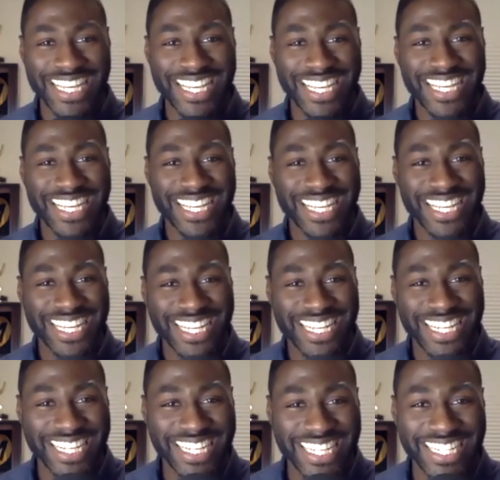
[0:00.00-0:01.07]

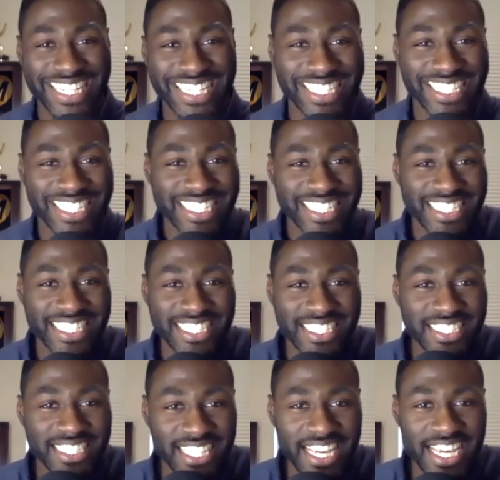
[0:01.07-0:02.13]

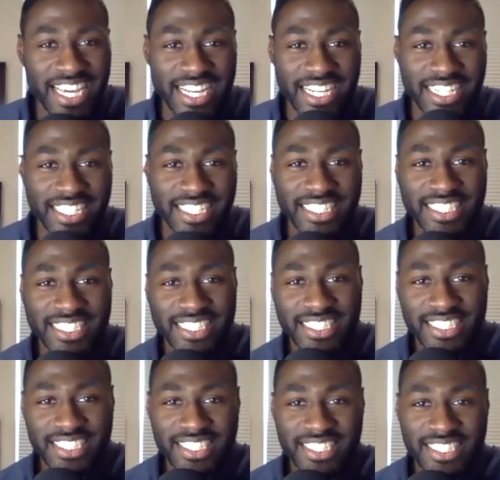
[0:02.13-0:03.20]

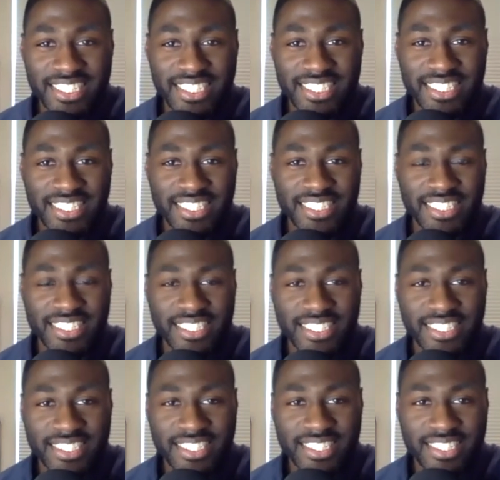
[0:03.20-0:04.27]

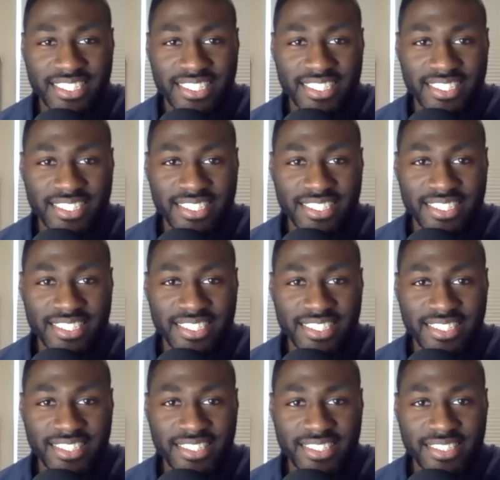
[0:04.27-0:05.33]

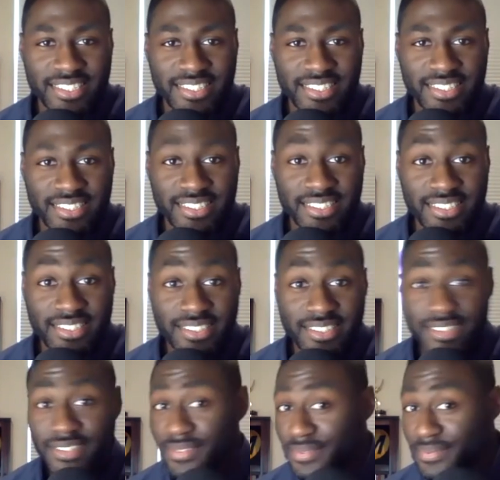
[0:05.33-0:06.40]

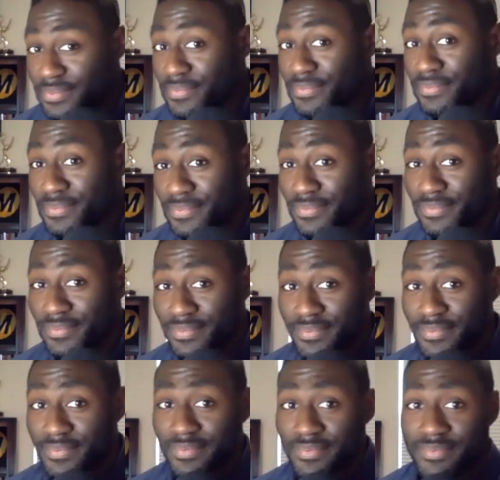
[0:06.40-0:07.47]

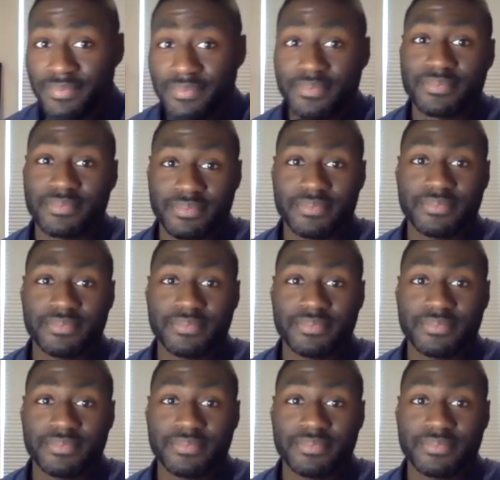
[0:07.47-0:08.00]
The person shown says nothing.